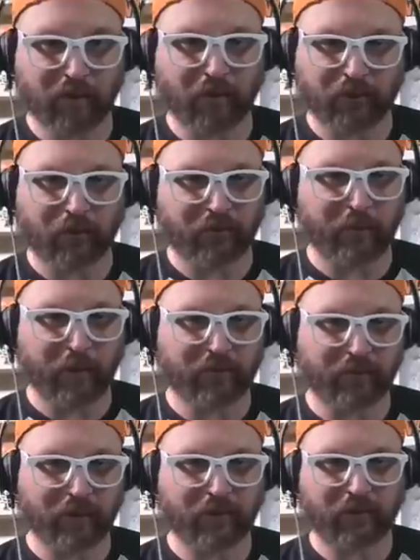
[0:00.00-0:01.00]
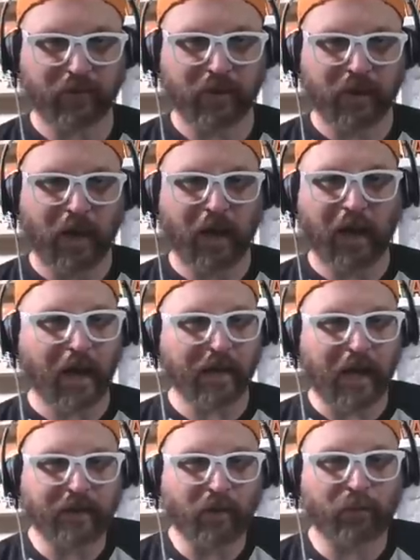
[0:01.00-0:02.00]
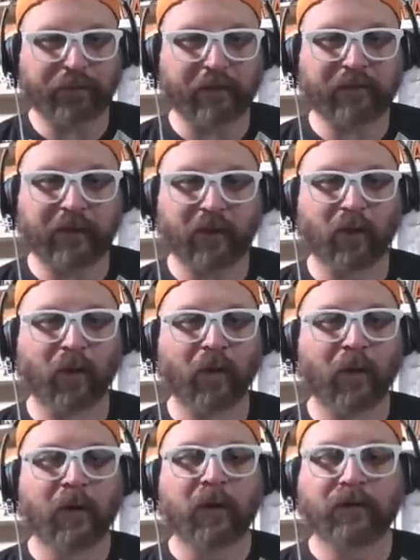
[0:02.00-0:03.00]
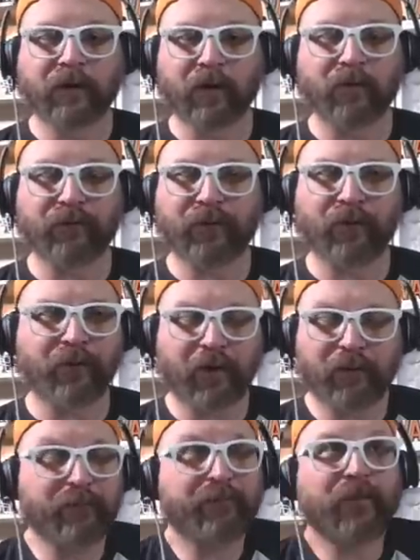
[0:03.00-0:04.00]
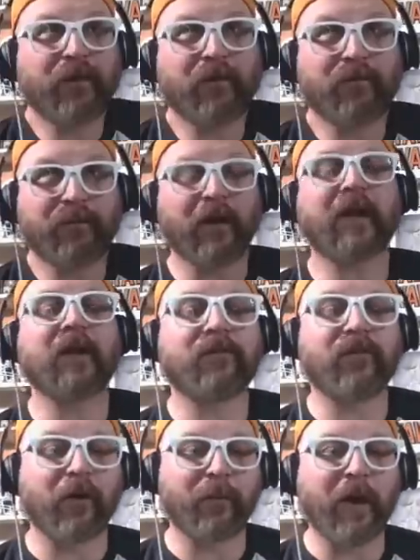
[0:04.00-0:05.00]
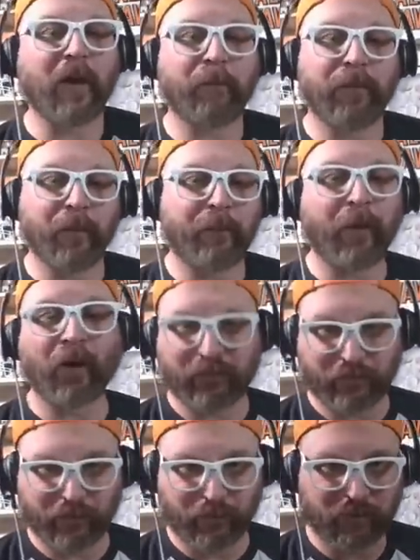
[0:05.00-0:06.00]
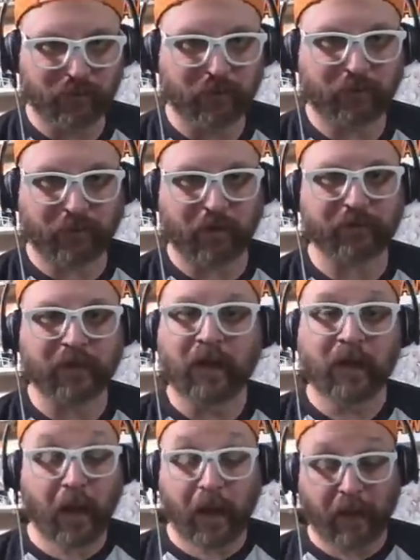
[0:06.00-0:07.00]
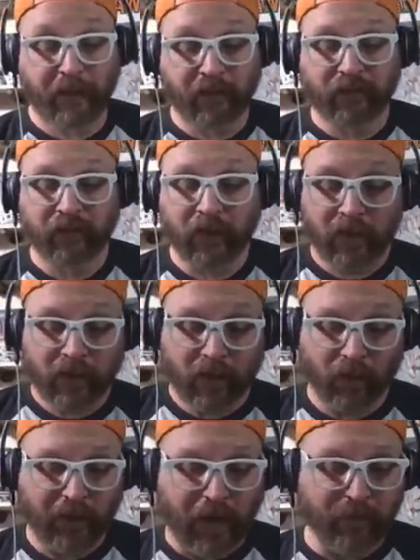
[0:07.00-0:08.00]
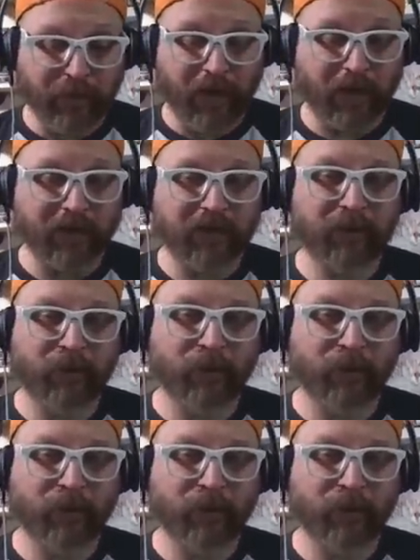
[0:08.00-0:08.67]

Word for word: D- does that make sense? I, I, I don't think mm. they're they're very very concerned about the personal stuff, and, and that's you know Gabe and I,